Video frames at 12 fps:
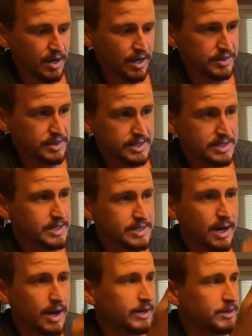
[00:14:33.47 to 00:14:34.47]
this
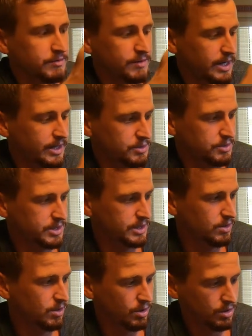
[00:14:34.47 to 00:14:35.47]
entire vine you see,
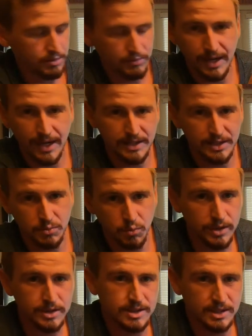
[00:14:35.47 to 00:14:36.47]
all of that is
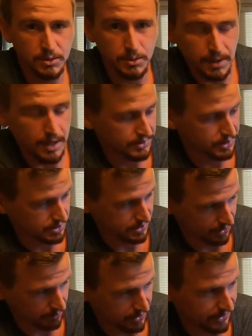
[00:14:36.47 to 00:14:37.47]
one single pothos that
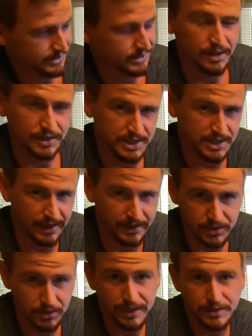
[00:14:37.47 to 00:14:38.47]
I planted on the side.
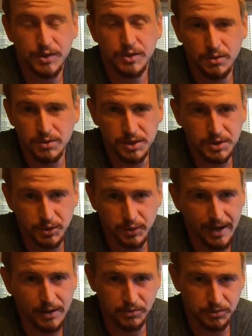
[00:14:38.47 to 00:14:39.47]
So that just goes to show you
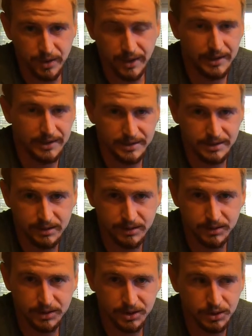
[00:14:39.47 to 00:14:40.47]
how great it is to
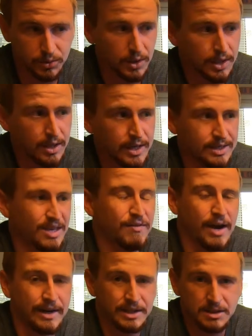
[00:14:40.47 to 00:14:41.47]
use to give
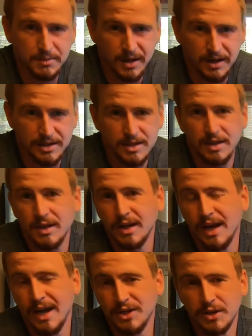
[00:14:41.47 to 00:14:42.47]
hiding spots
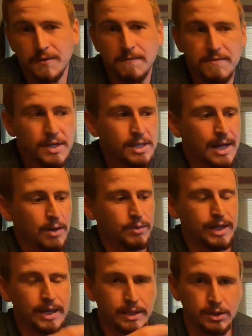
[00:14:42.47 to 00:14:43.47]
and just fill out
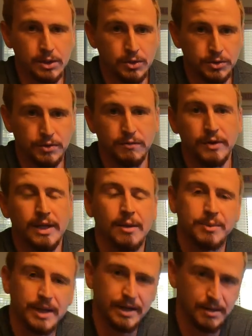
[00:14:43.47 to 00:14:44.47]
that enclosure, fill out
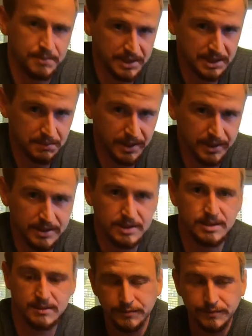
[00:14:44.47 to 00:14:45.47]
that empty
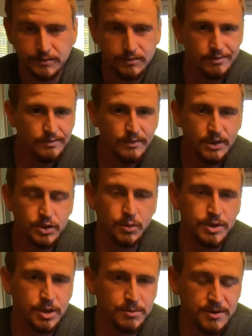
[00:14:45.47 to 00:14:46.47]
space. So
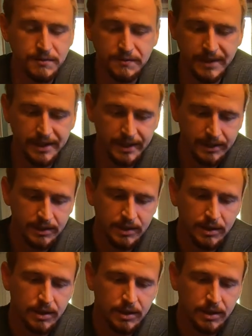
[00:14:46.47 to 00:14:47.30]
in terms of feeding,